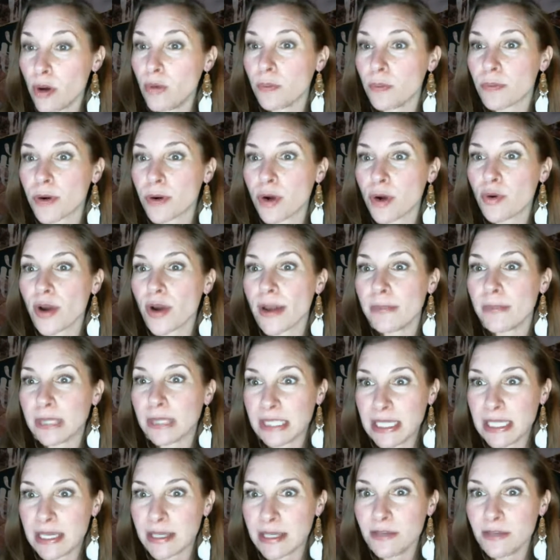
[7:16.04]
program
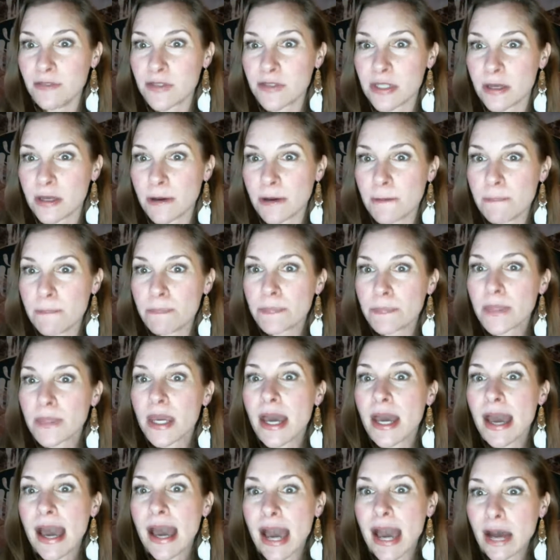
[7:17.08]
leaves.
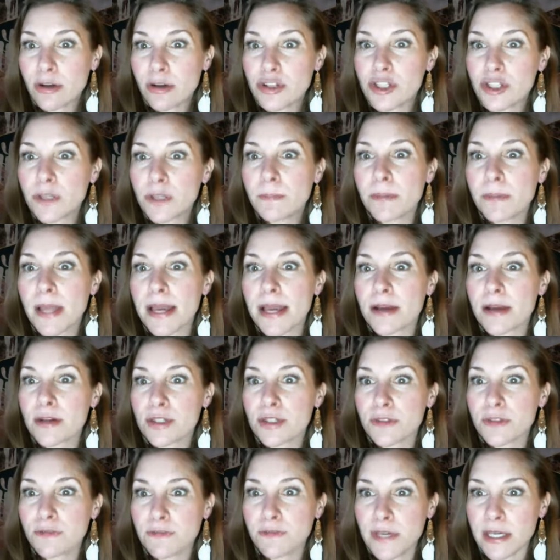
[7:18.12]
How should
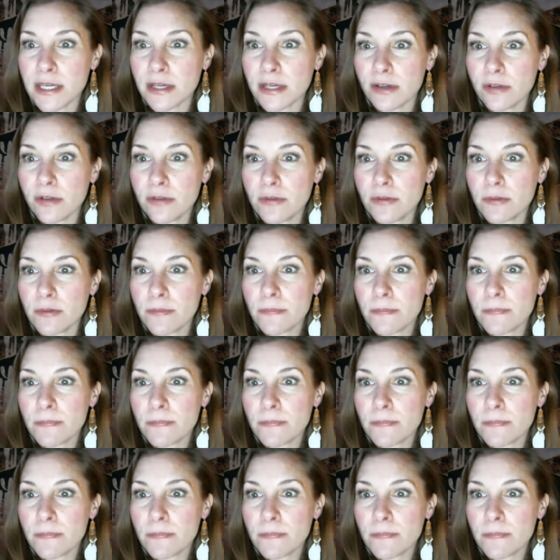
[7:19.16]
players feel?